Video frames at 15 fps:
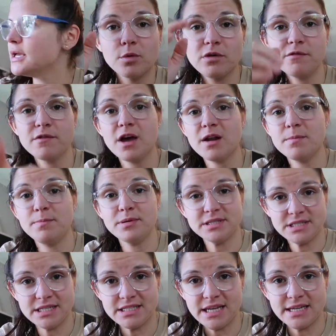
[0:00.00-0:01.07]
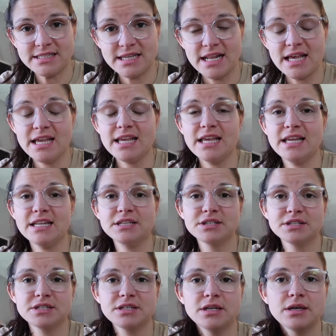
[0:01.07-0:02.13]
But we've got a busy day today. It
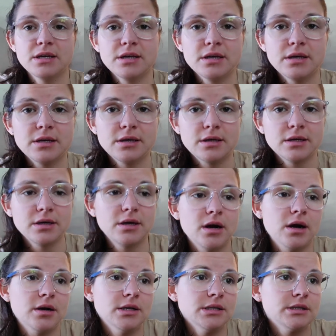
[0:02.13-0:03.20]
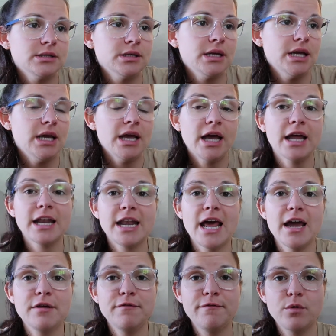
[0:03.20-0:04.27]
is currently
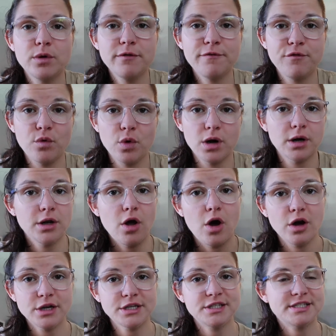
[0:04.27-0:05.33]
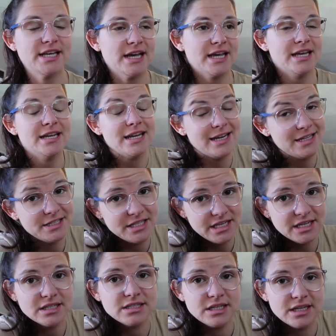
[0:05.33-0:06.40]
9:44 on August 2nd. It is
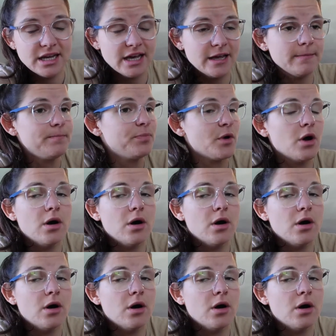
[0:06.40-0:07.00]
Yeezy Day.